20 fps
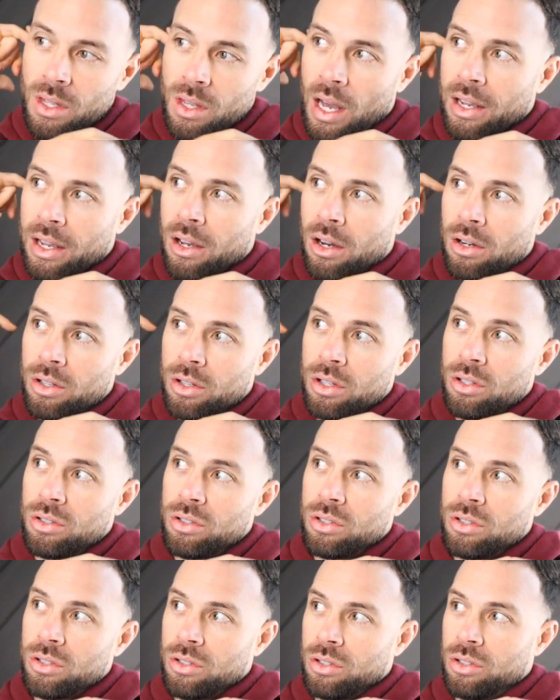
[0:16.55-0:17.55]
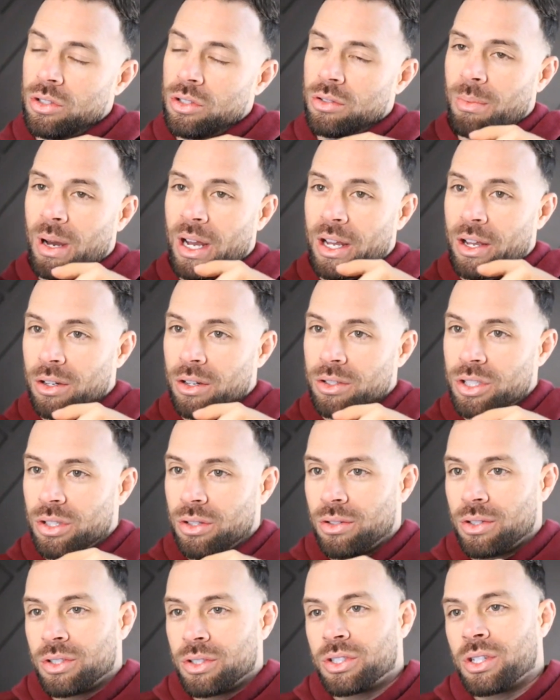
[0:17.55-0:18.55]
I go. My
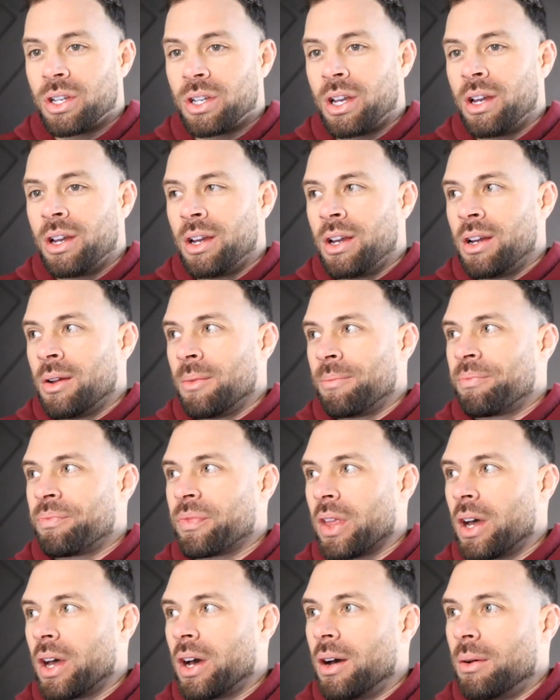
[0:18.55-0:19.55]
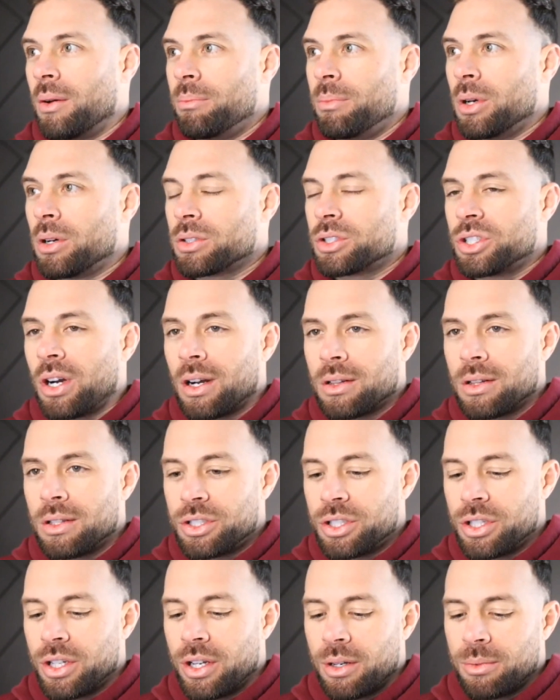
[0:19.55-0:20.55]
go-to is milk
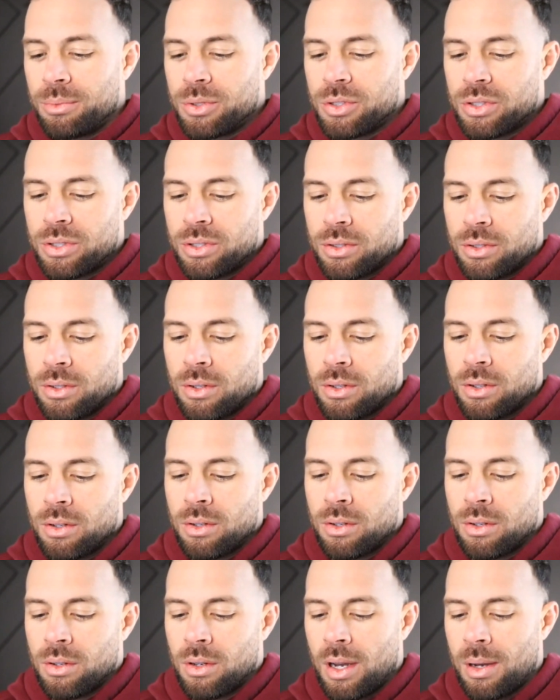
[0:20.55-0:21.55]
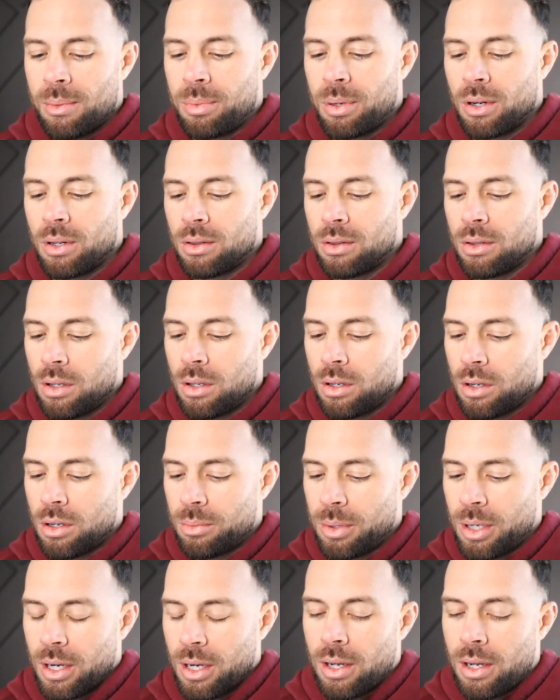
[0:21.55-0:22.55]
chocolate chips. I put a little
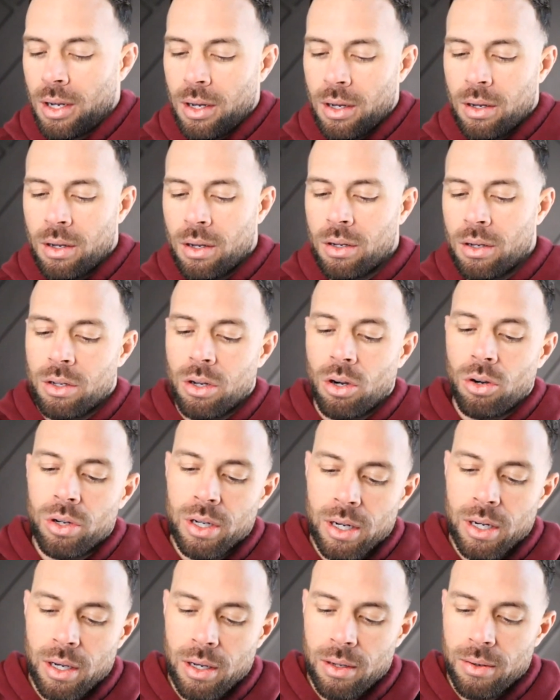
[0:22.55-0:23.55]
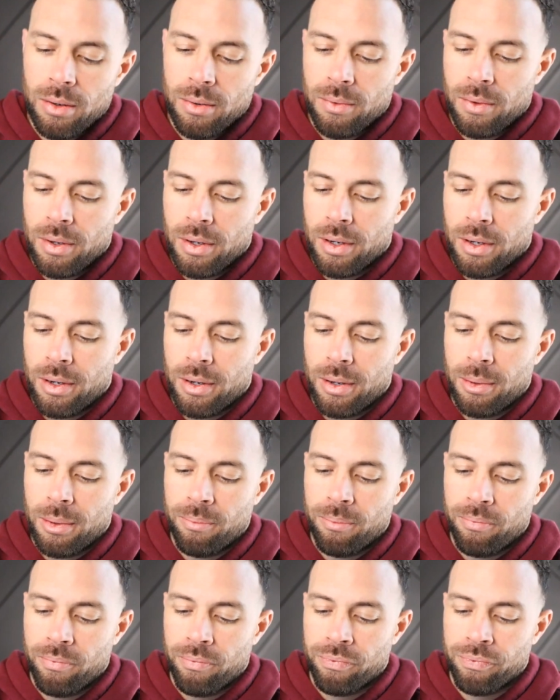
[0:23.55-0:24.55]
bit of coconut,
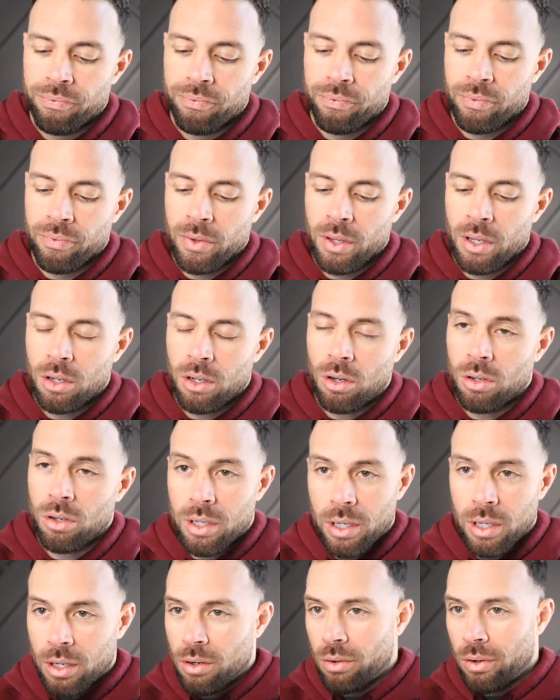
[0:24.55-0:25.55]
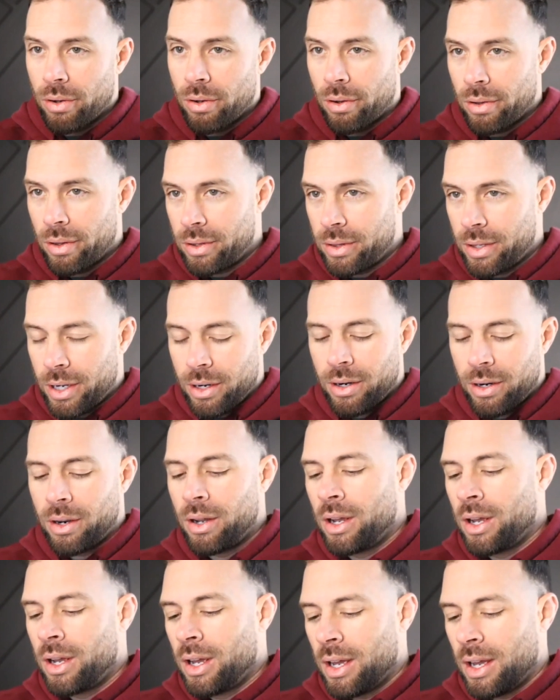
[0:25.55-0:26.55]
um, coconut oil in there,
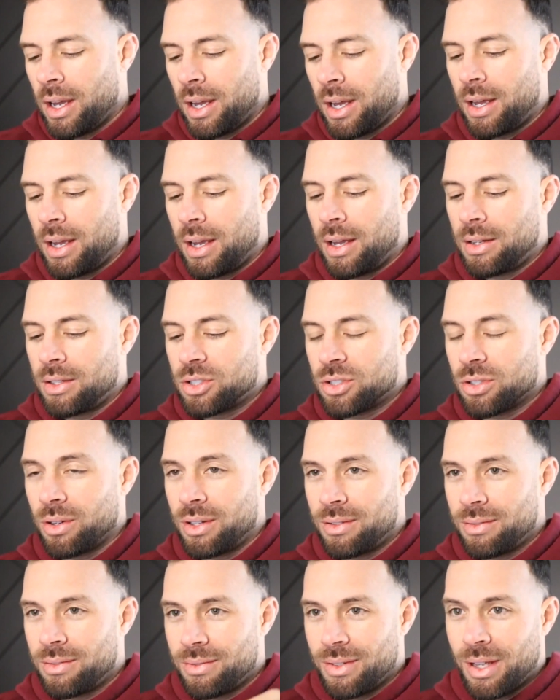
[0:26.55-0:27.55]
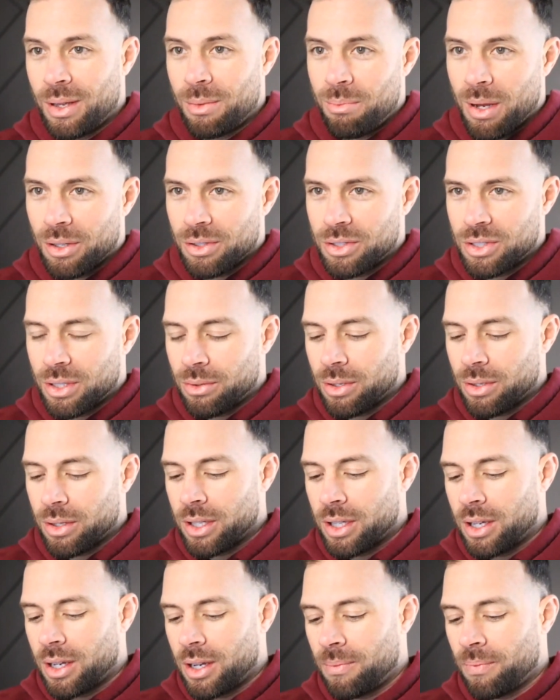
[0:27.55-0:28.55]
and so it melts it really
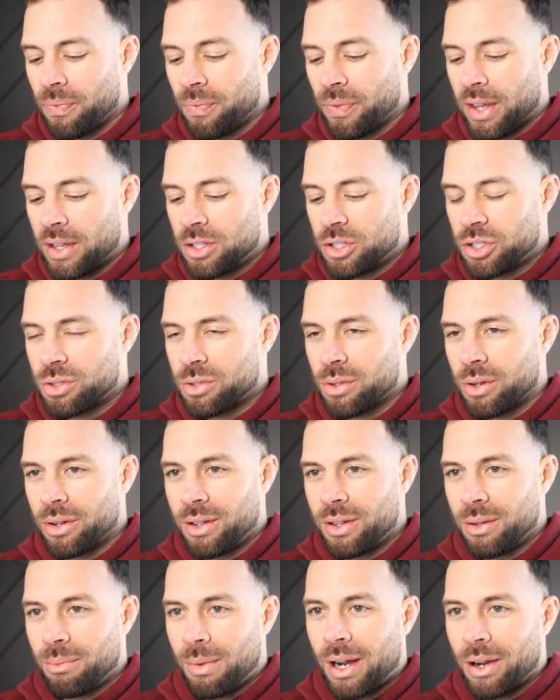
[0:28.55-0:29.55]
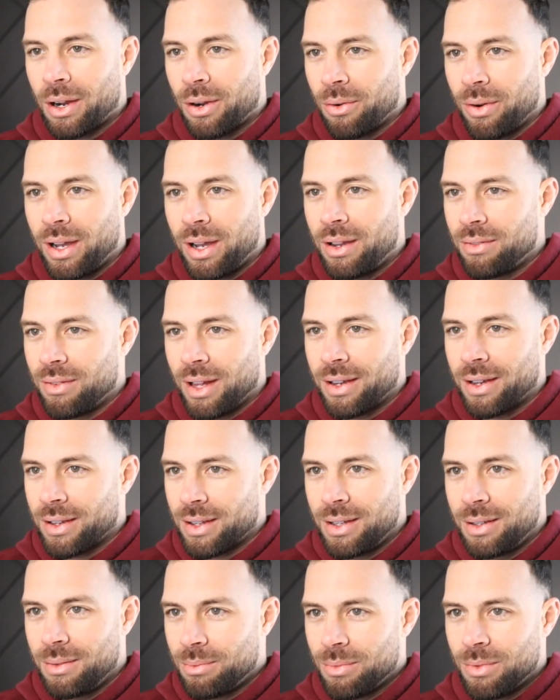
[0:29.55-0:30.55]
good. And just throw it in the microwave. Like
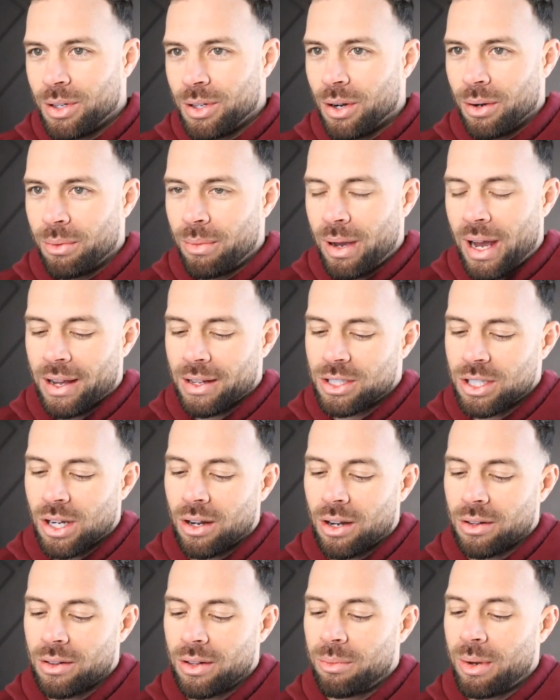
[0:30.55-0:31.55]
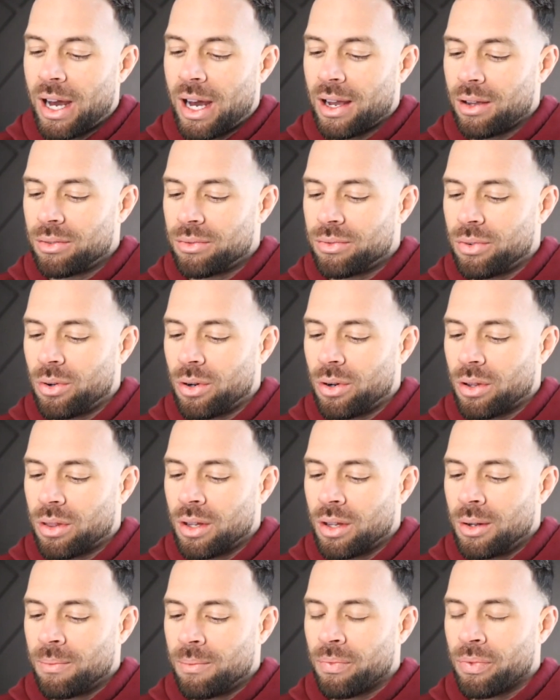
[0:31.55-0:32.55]
keep going back, toggle it back and forth.
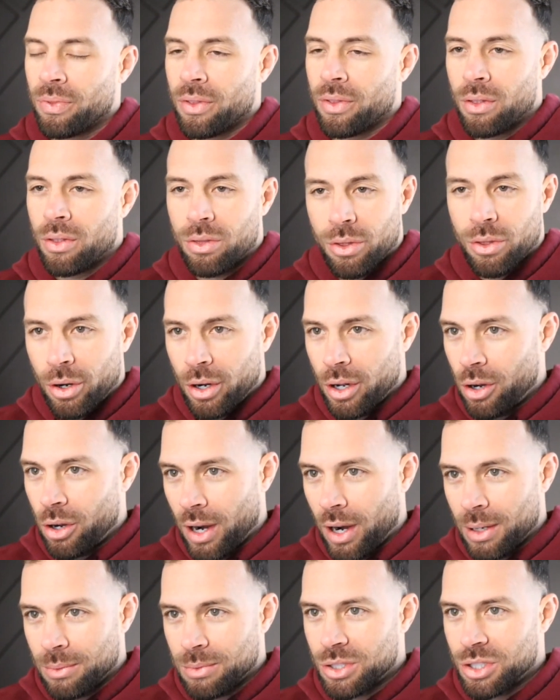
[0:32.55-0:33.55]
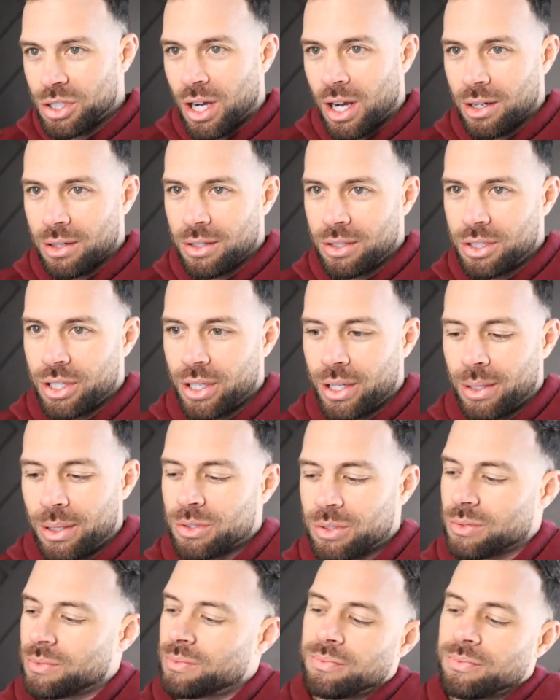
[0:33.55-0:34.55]
30 grams of chocolate
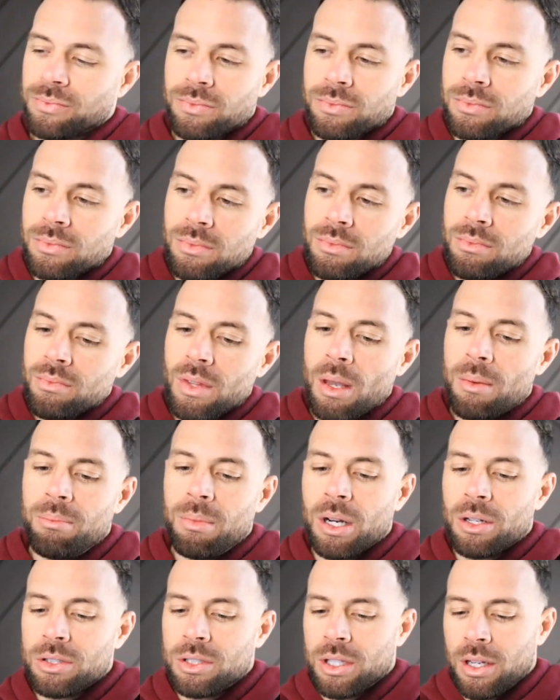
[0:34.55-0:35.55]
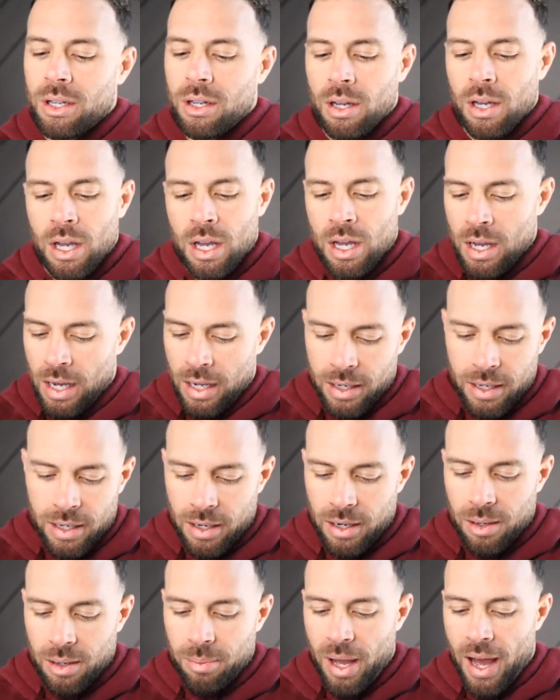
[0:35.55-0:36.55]
chips. Melt it. I
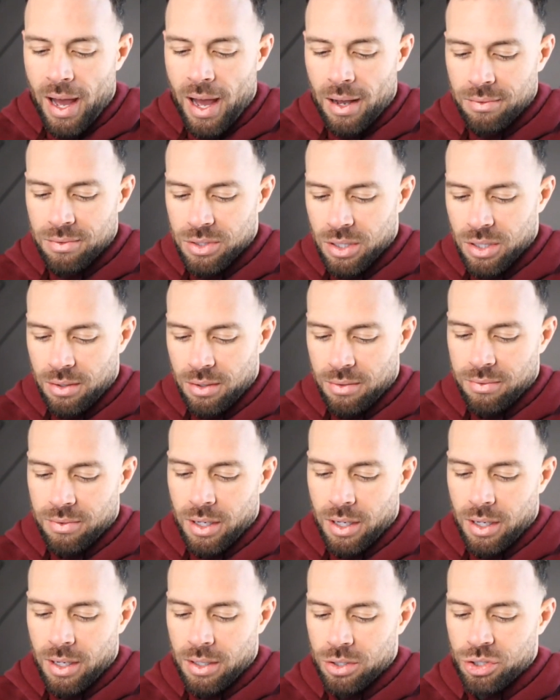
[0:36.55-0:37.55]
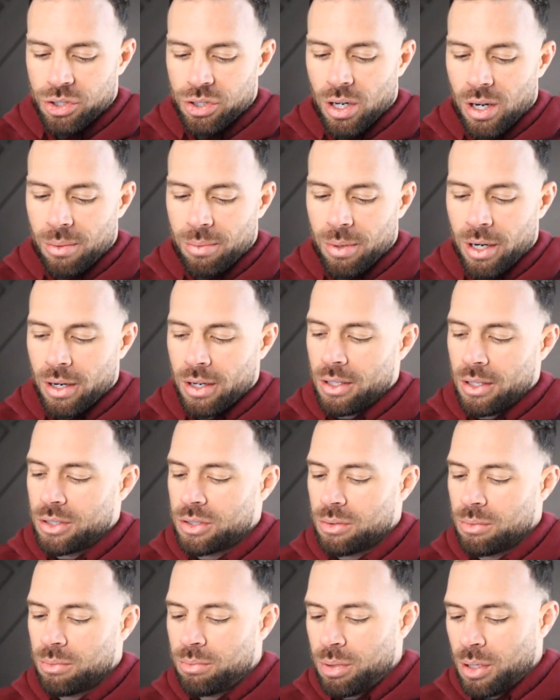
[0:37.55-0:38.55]
cut up halves of
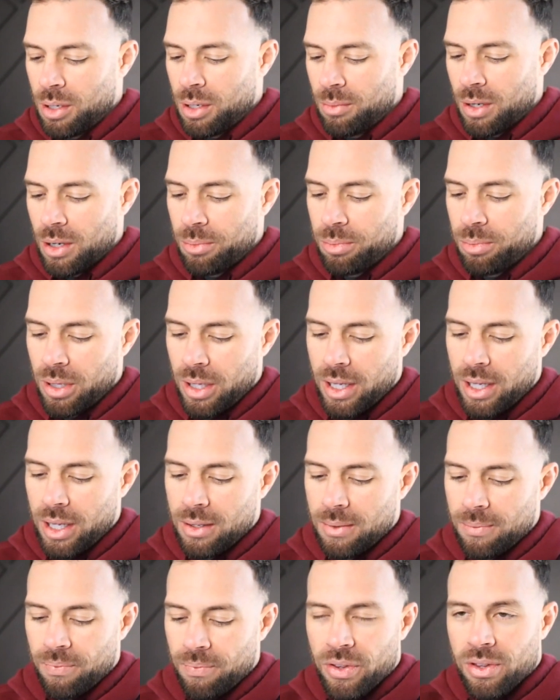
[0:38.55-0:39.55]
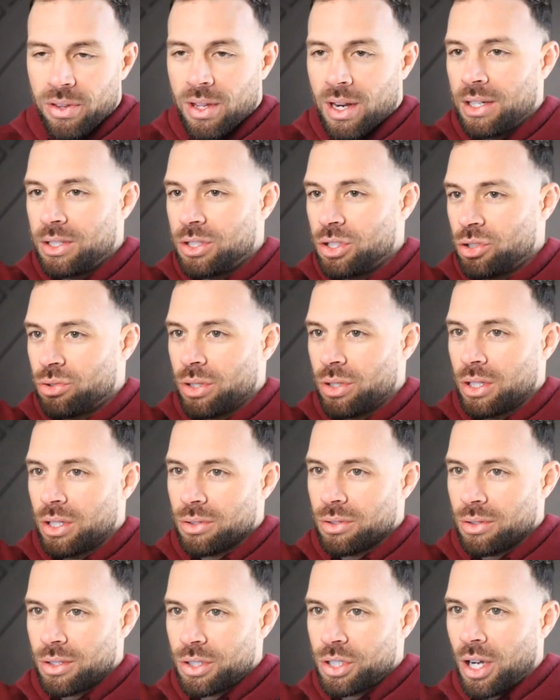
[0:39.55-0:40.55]
strawberries, put them on a plate, and then I just
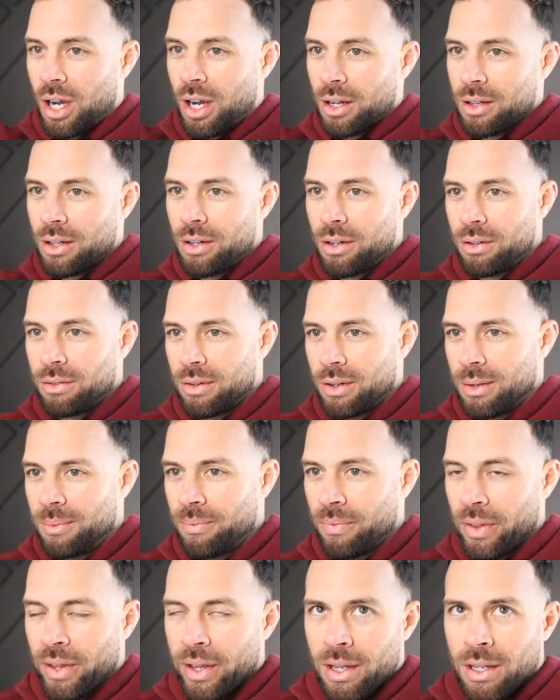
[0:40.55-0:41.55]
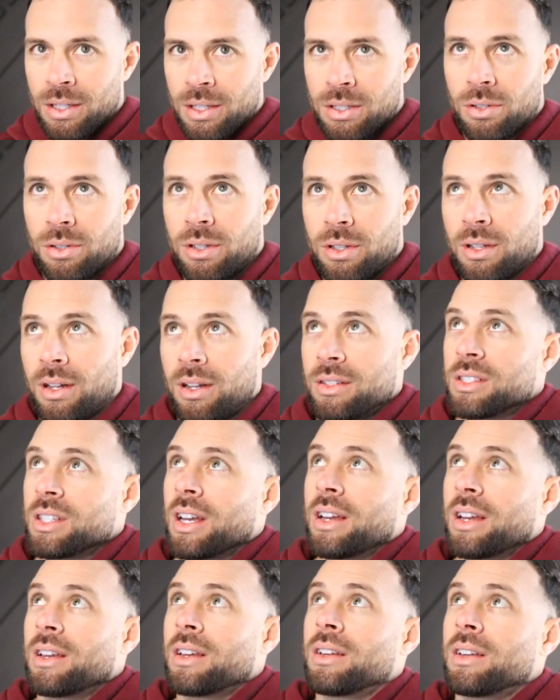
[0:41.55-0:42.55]
drizzle the chocolate over them. So it's
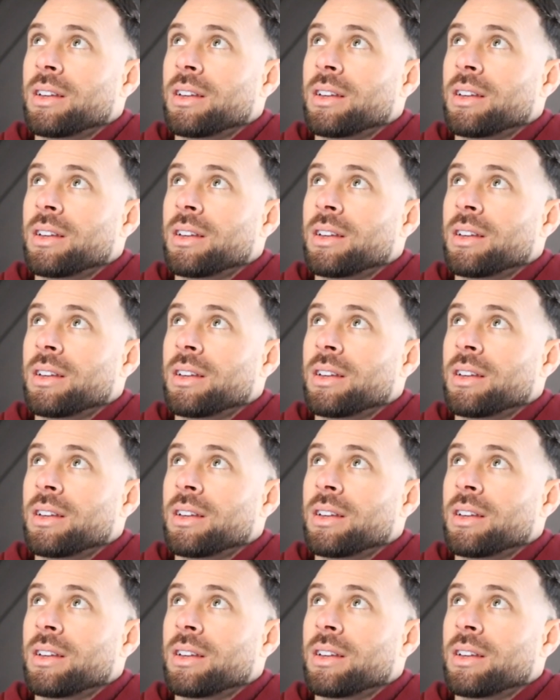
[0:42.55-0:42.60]
like